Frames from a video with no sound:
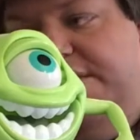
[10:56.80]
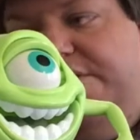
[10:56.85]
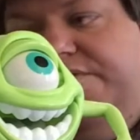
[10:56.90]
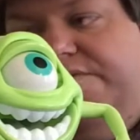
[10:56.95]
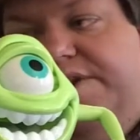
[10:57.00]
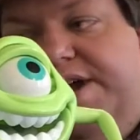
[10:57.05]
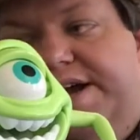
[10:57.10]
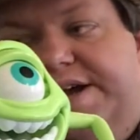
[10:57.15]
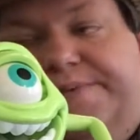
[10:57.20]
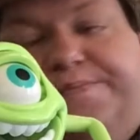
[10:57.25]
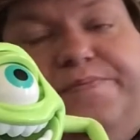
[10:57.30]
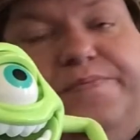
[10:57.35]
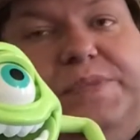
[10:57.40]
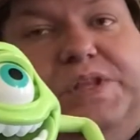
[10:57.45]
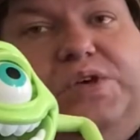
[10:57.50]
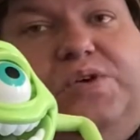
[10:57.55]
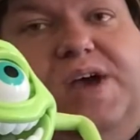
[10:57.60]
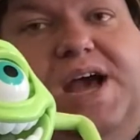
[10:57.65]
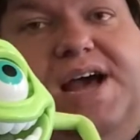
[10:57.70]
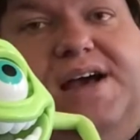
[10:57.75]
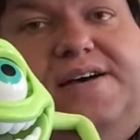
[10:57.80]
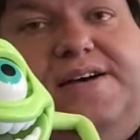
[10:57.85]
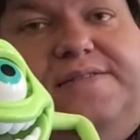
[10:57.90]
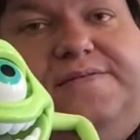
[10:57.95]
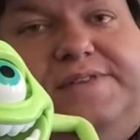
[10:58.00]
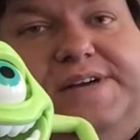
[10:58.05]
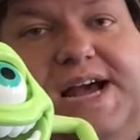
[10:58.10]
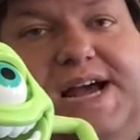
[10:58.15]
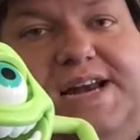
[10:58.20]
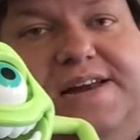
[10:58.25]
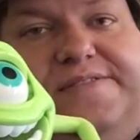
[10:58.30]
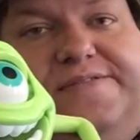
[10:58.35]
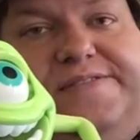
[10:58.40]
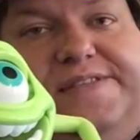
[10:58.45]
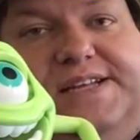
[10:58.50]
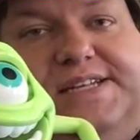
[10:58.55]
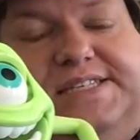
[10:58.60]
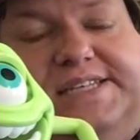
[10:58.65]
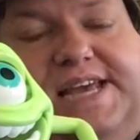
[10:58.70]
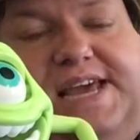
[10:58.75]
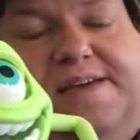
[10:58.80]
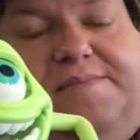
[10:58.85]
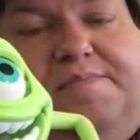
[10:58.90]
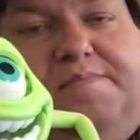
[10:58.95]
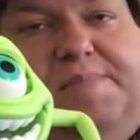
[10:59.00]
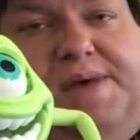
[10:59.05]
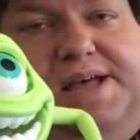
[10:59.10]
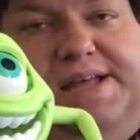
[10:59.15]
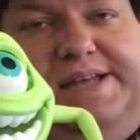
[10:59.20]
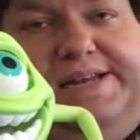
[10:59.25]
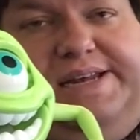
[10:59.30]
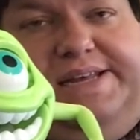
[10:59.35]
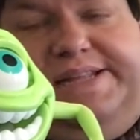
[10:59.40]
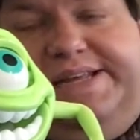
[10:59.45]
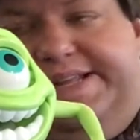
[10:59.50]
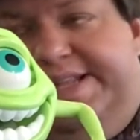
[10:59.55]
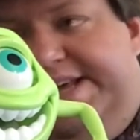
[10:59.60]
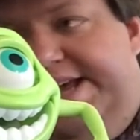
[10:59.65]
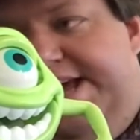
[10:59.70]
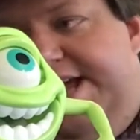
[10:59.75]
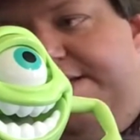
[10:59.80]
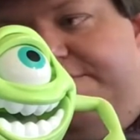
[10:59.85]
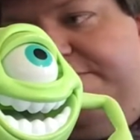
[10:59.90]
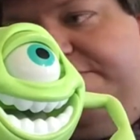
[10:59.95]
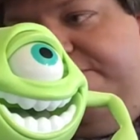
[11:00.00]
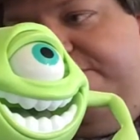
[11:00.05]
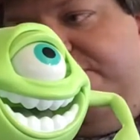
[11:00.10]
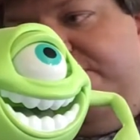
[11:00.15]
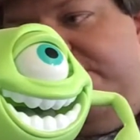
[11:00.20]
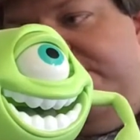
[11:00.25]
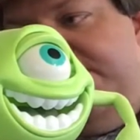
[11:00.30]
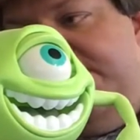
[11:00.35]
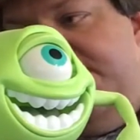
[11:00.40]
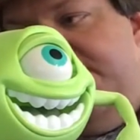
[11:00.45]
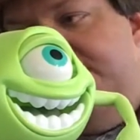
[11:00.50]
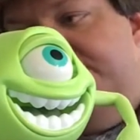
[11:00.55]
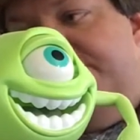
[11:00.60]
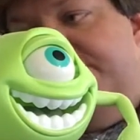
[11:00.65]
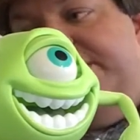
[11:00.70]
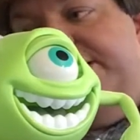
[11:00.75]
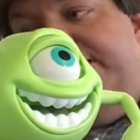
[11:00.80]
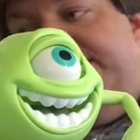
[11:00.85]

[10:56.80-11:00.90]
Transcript: Right? You have kind of the same melody that they had before, but